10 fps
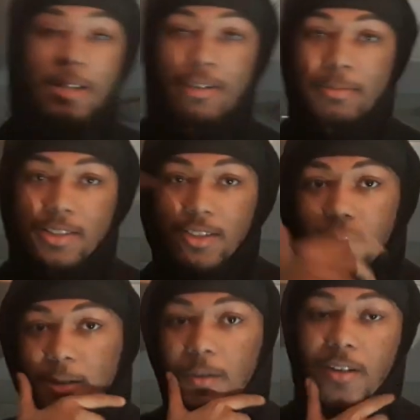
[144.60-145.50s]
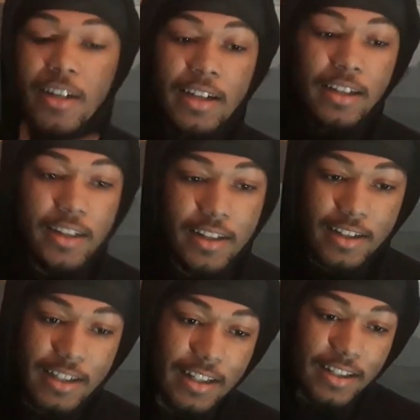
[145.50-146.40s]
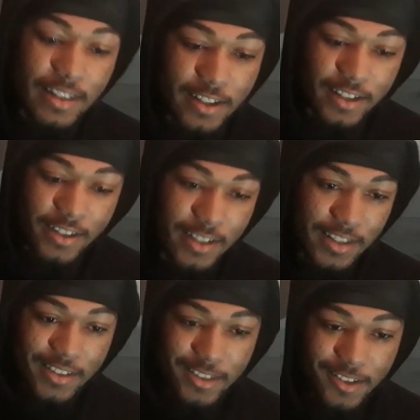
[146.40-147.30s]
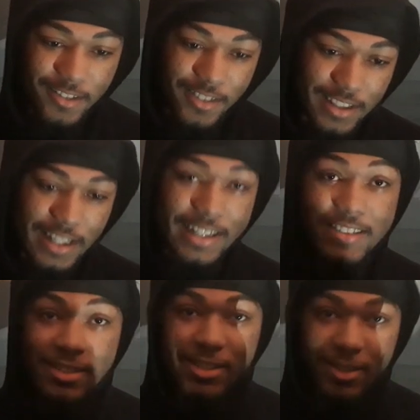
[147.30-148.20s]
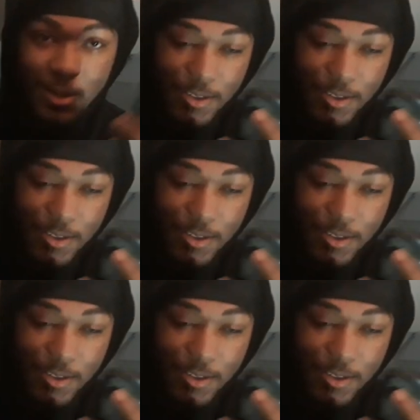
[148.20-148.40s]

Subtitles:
the rap this show? Hold on. I got the lyrics up,